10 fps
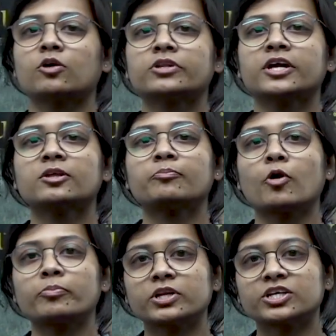now that the
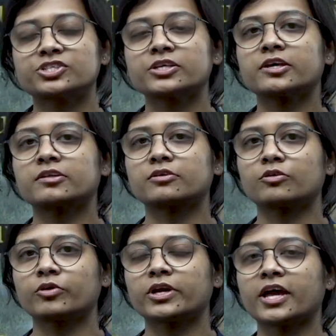population is
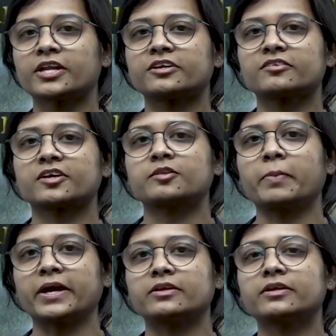growing, and it is
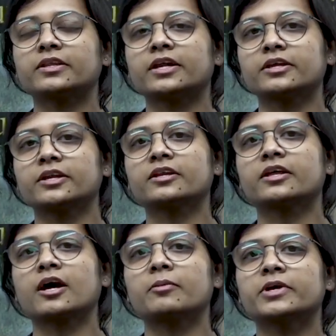expected that in
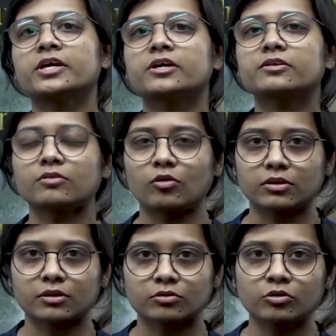the coming years
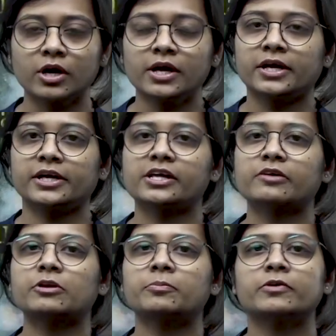also
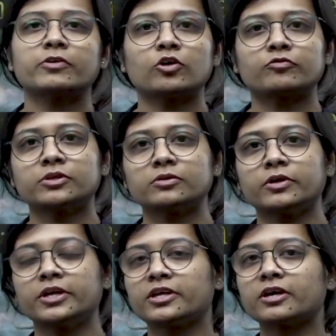India will be one of the
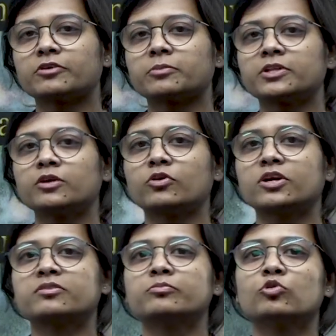India will be the
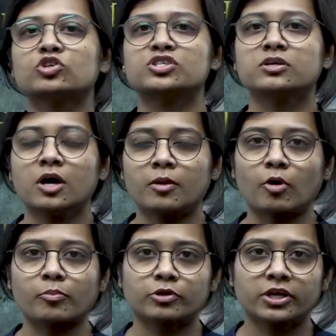world's most
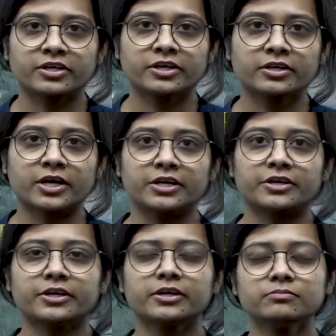populated
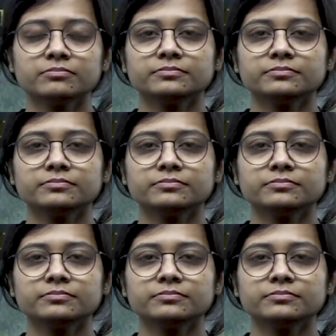country.